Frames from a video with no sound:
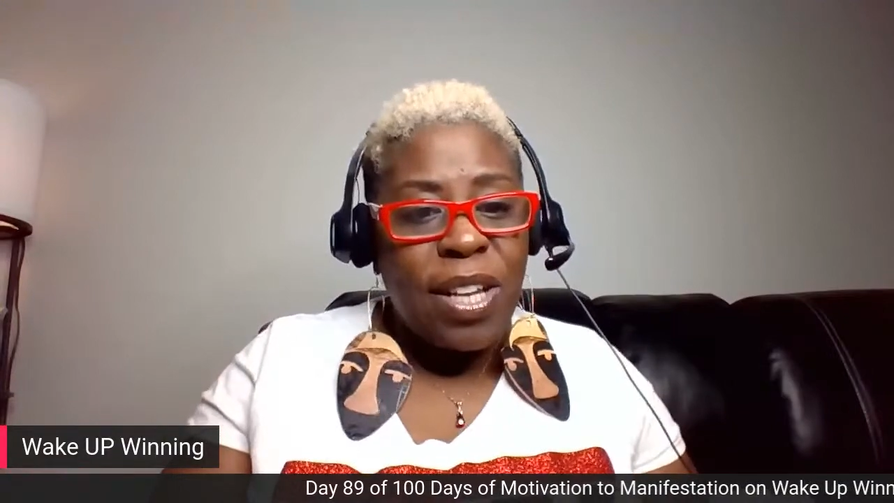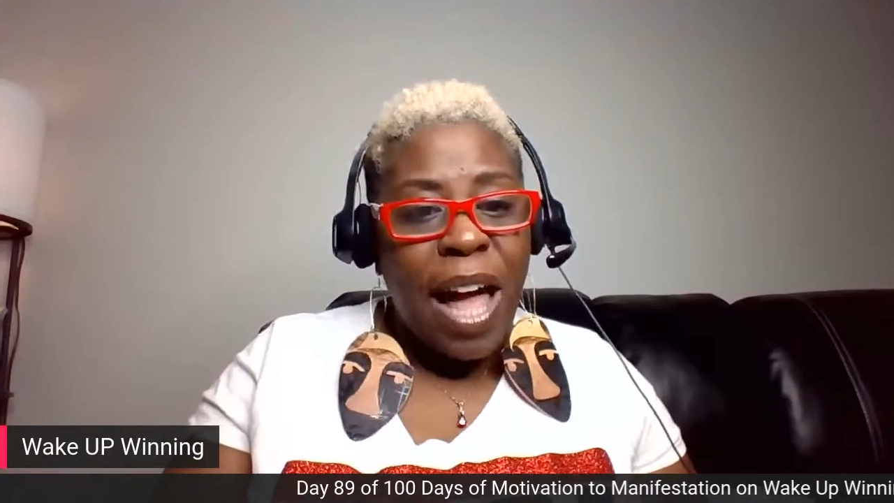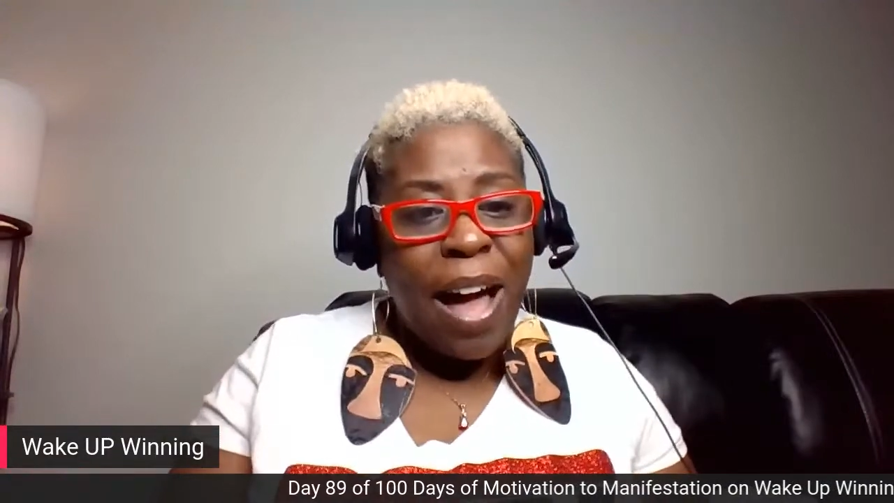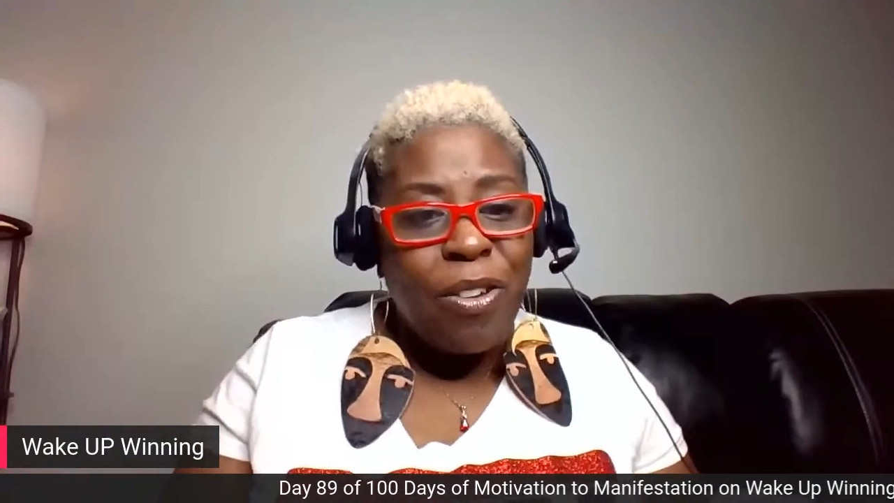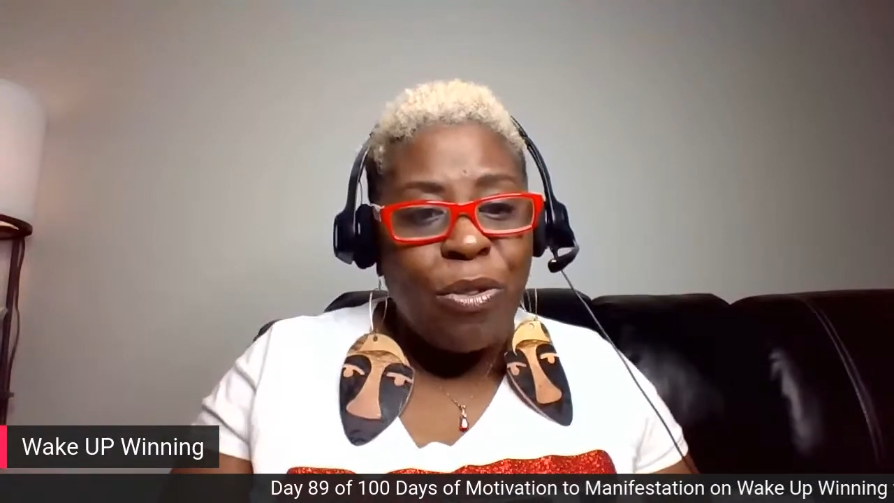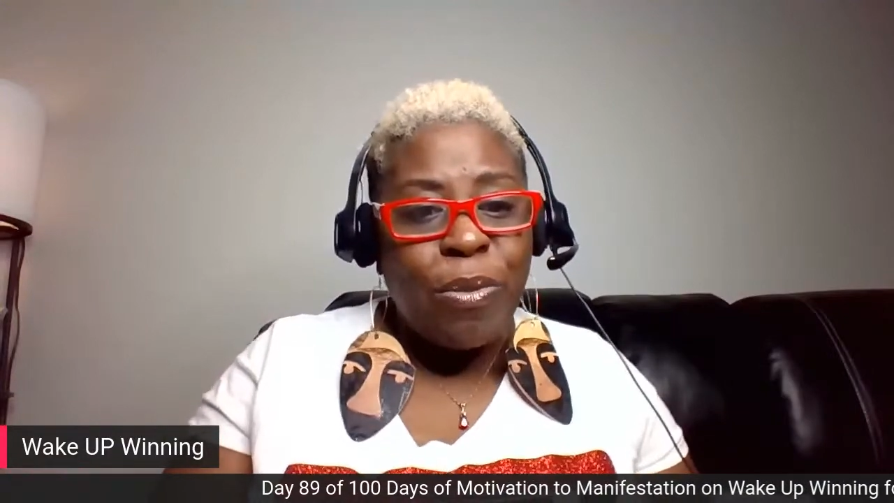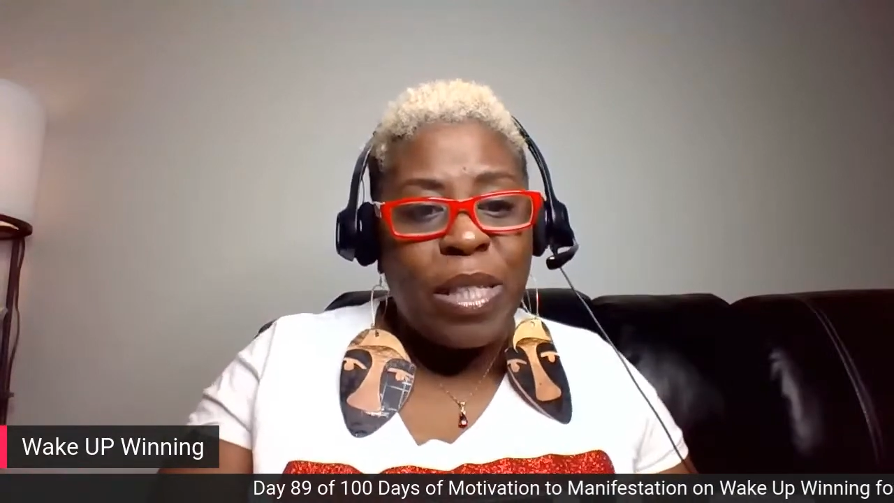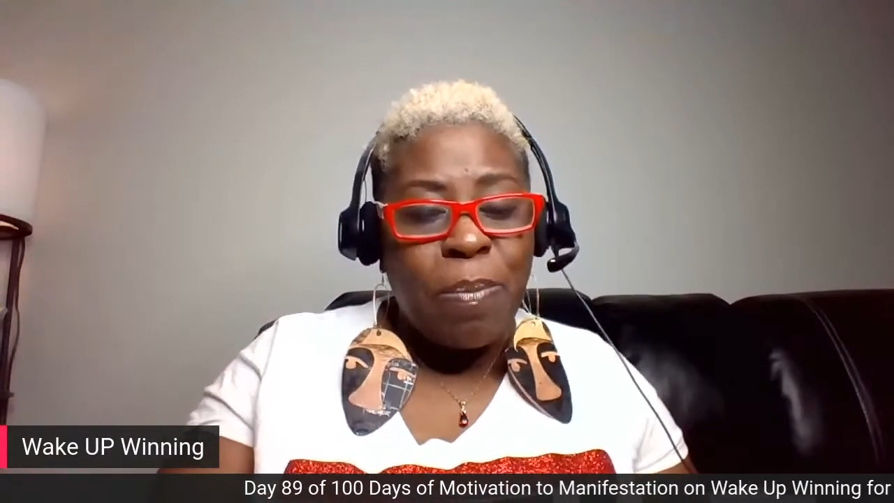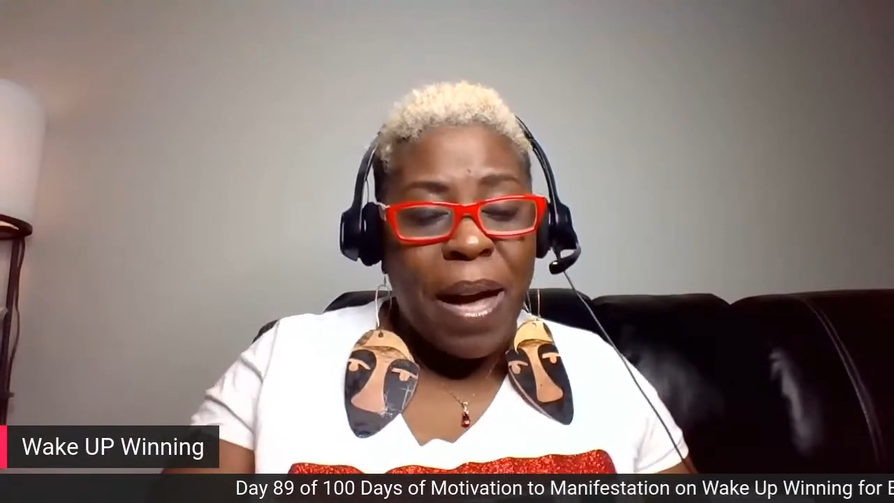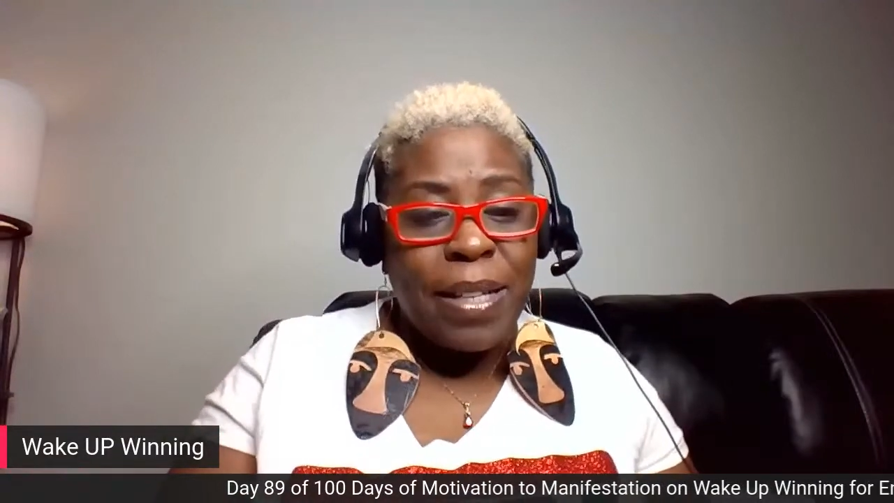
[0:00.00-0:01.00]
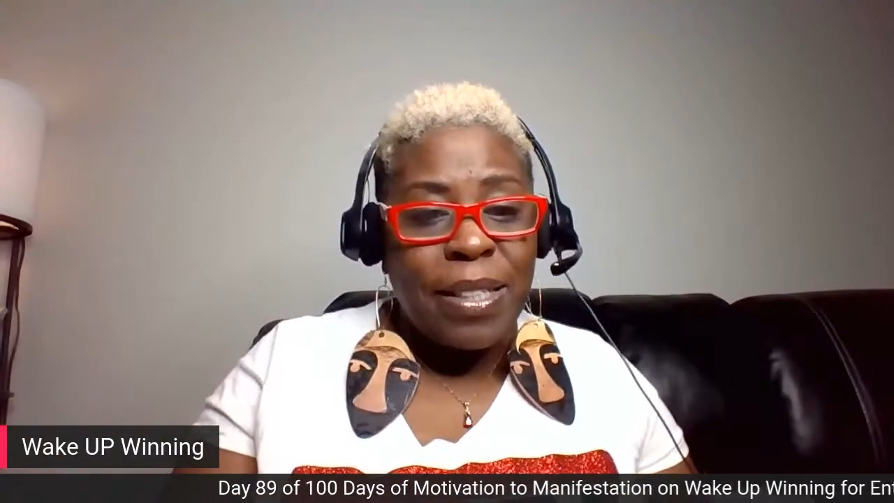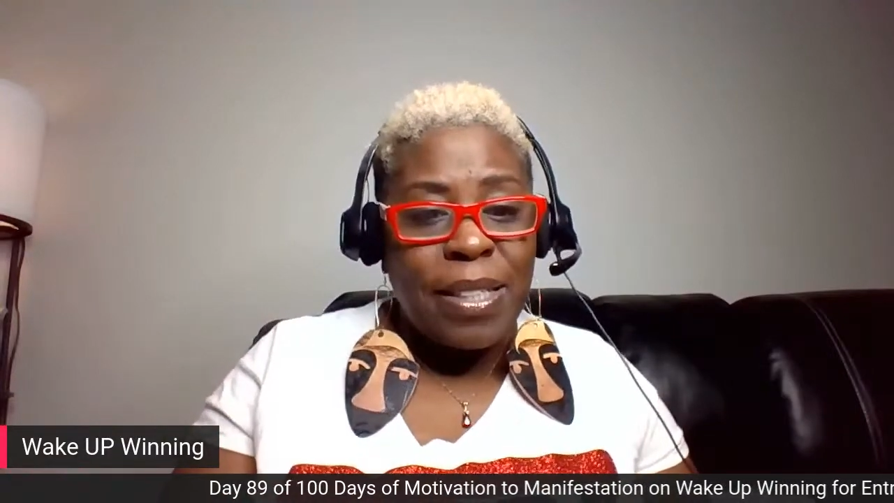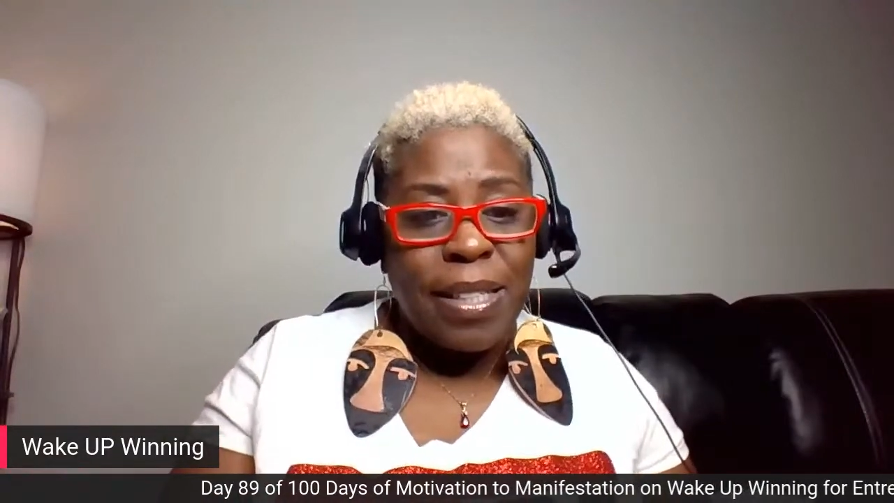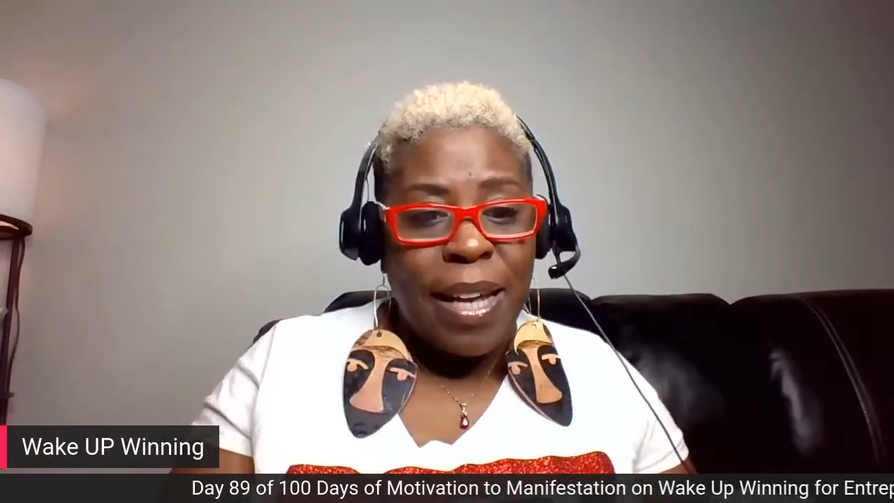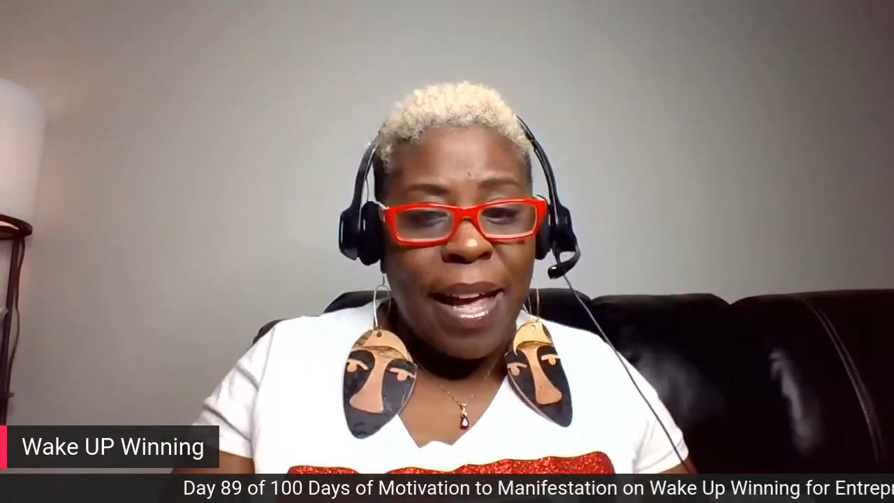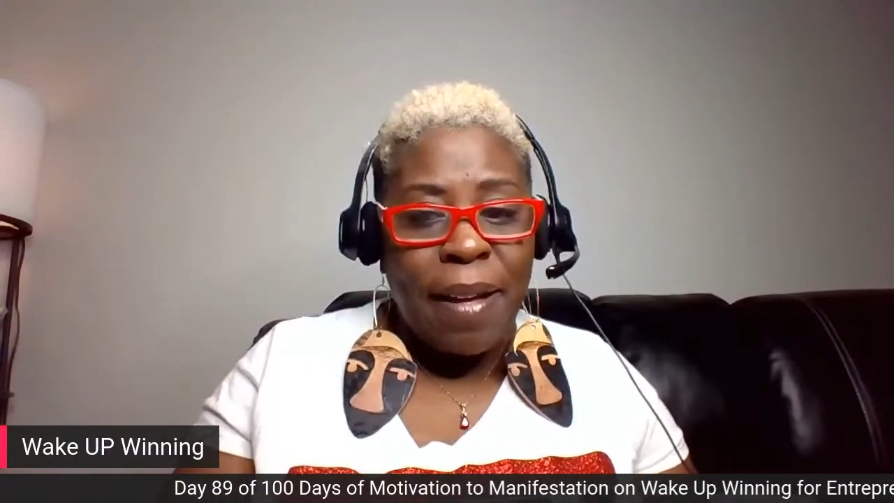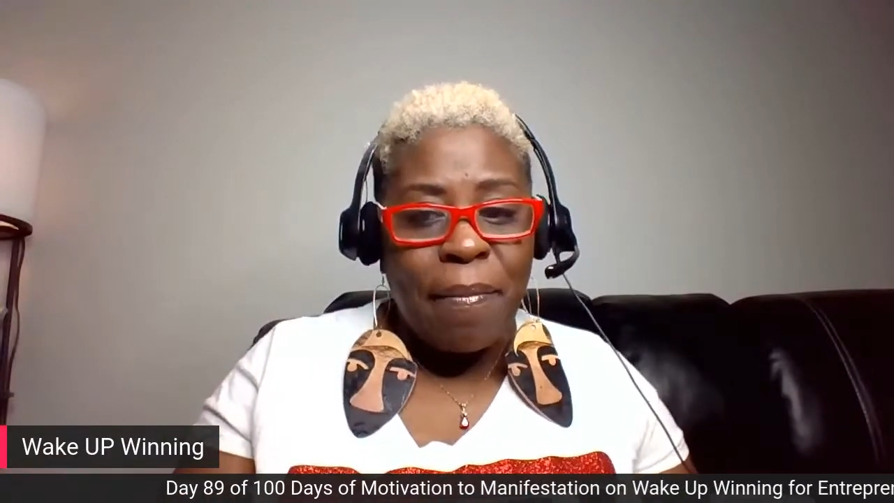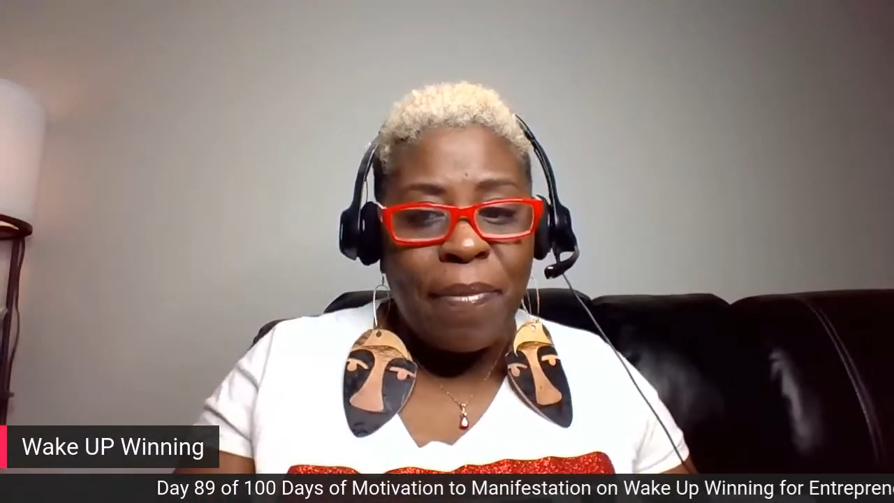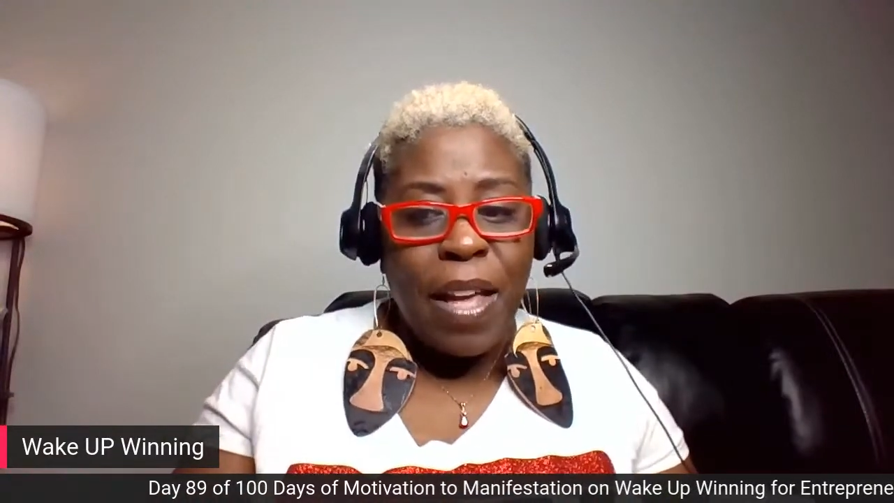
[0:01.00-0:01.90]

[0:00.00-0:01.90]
to how you respond to that.